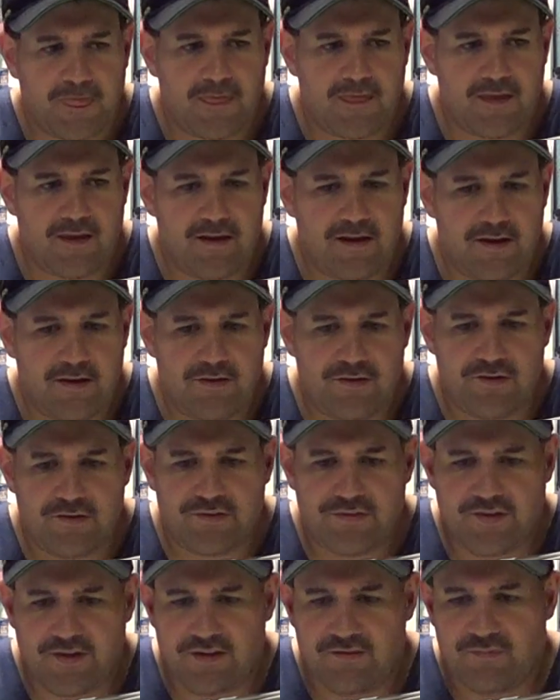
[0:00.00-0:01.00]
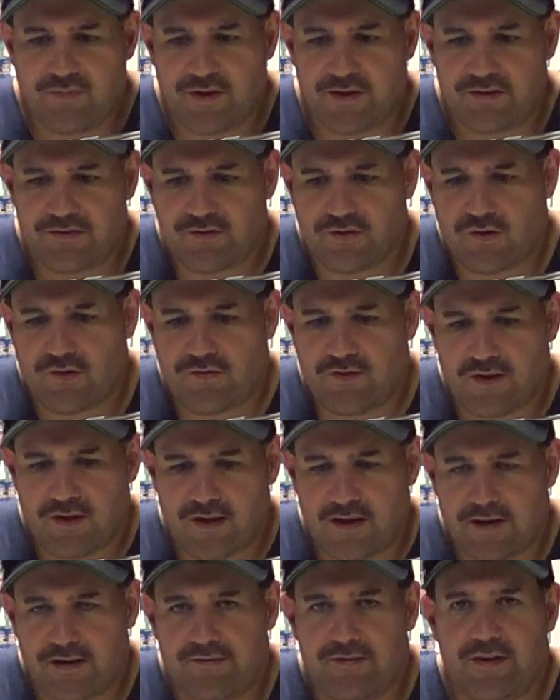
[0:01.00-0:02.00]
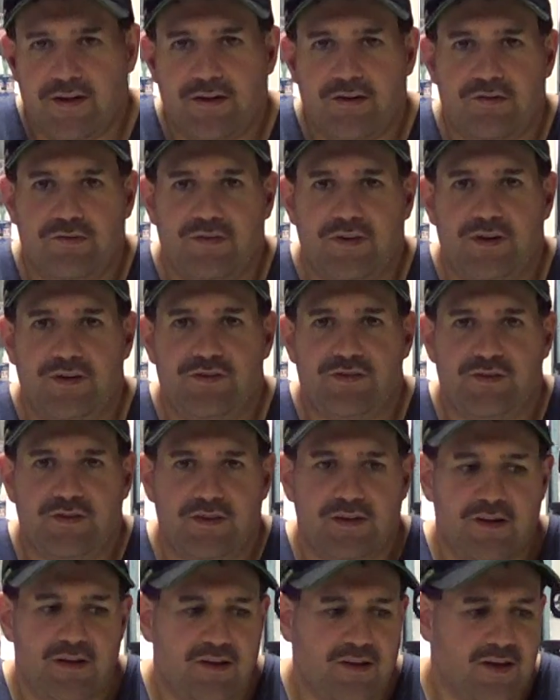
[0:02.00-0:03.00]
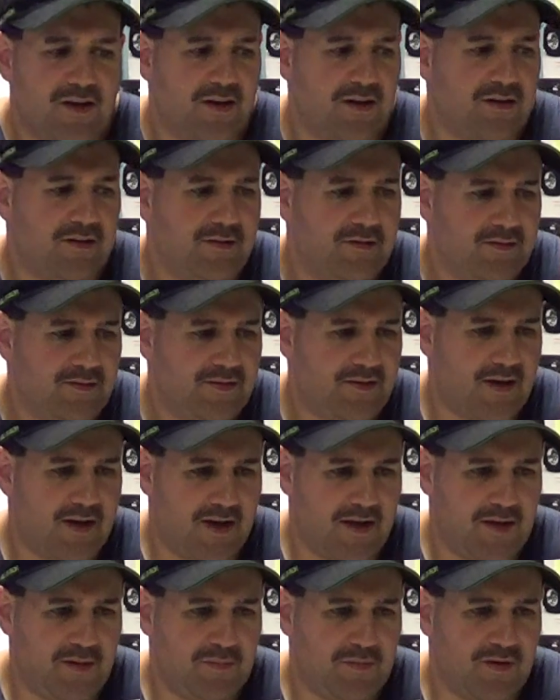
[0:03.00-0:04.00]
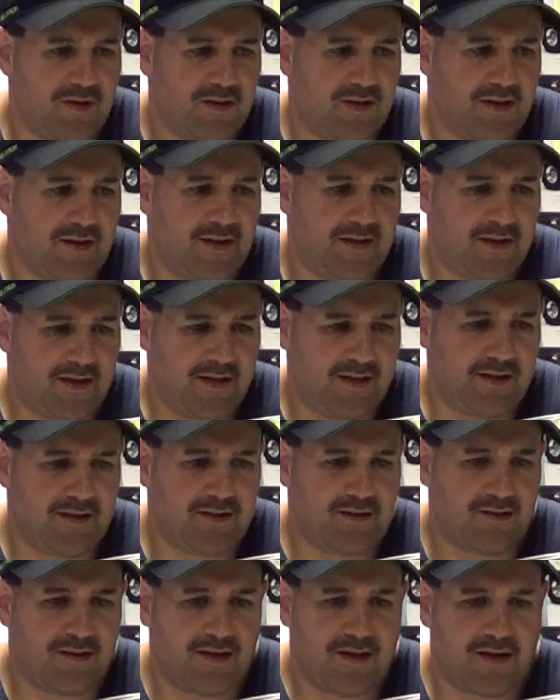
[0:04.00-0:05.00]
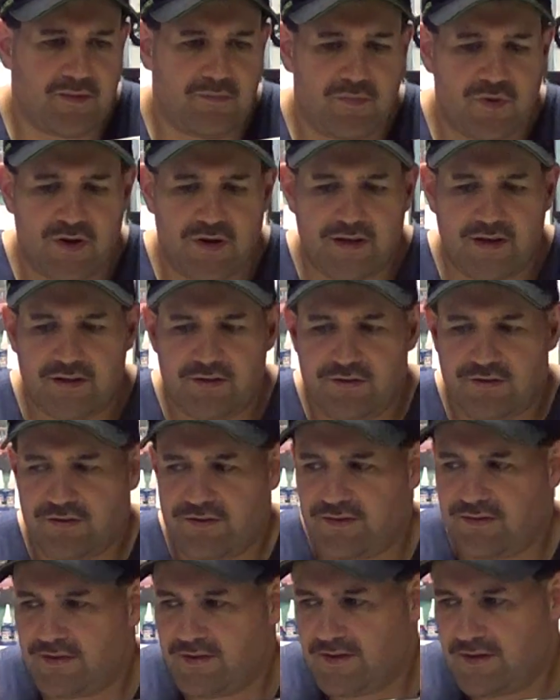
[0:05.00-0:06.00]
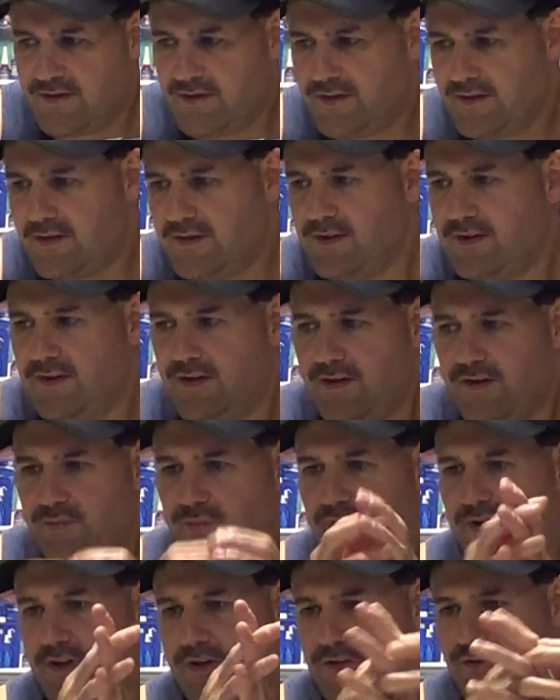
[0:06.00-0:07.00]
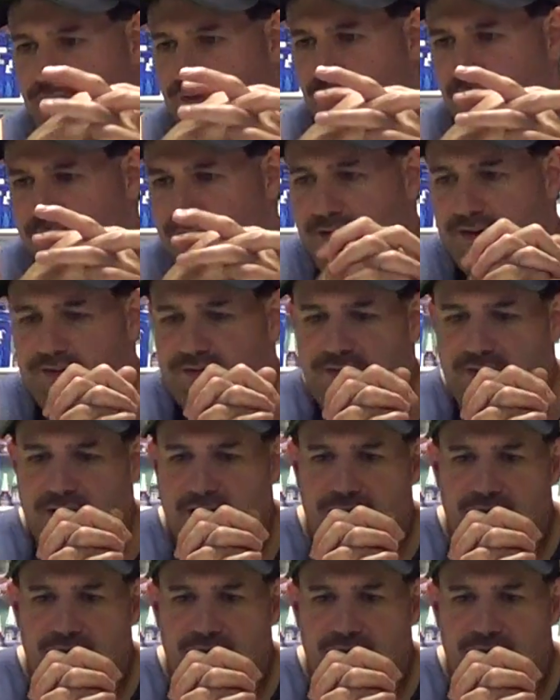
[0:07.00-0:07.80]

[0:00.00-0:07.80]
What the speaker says: and I could have saved myself a lot of aggravation and a lot of time and a lot of headache and a lot of money, and just been enjoying this thing.